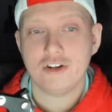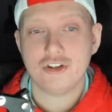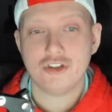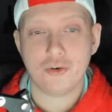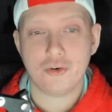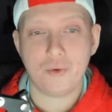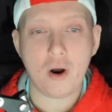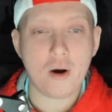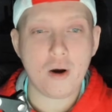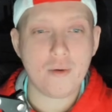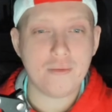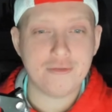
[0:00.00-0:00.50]

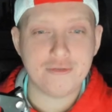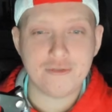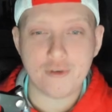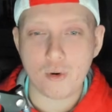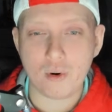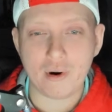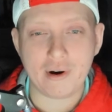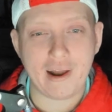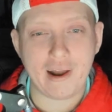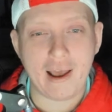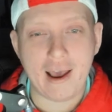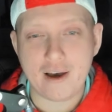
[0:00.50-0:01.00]
Jerome
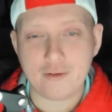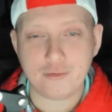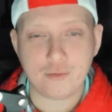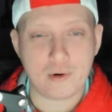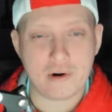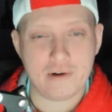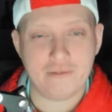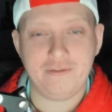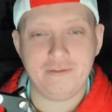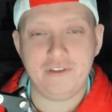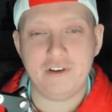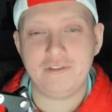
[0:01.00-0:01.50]
Ford,
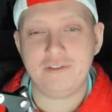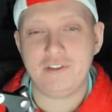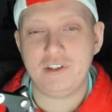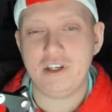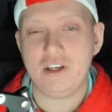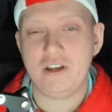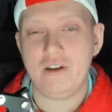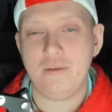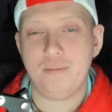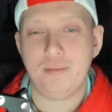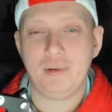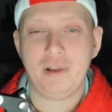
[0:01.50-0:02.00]

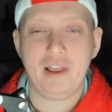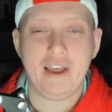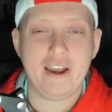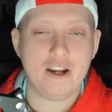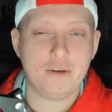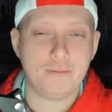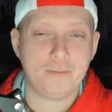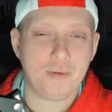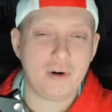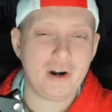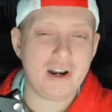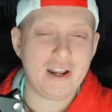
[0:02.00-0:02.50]
F-150,
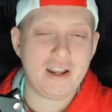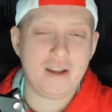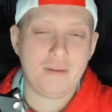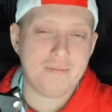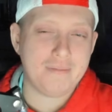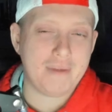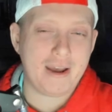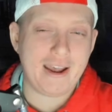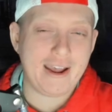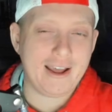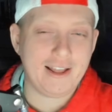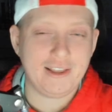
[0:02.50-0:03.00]
played pretty
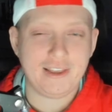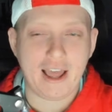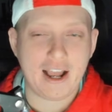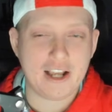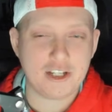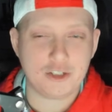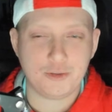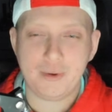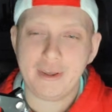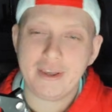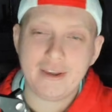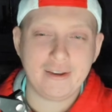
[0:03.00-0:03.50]
meh
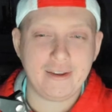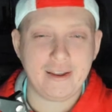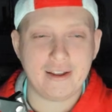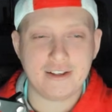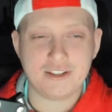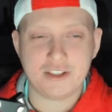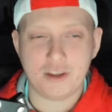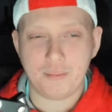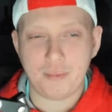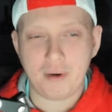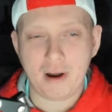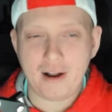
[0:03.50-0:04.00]
last week
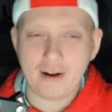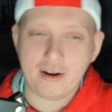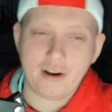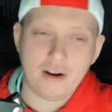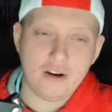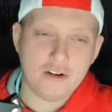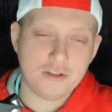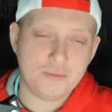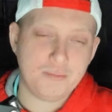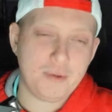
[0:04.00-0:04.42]
against the Broncos,